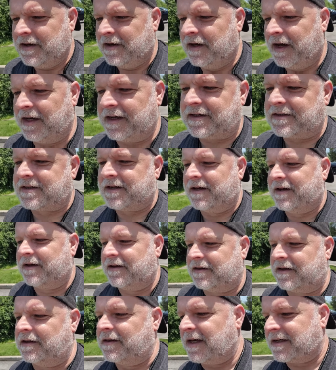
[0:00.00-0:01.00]
I guess the
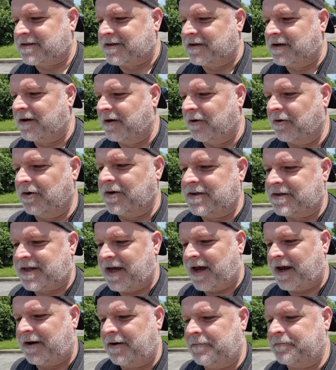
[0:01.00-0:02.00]
lesson here is
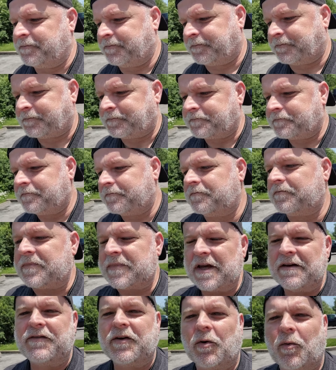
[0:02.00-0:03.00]
that
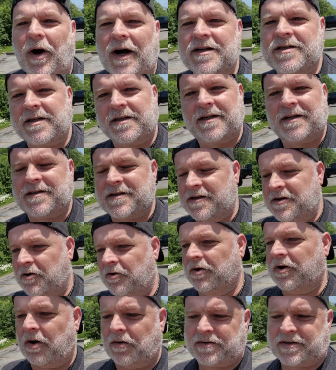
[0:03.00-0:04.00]
if you're watching this and you're a ghost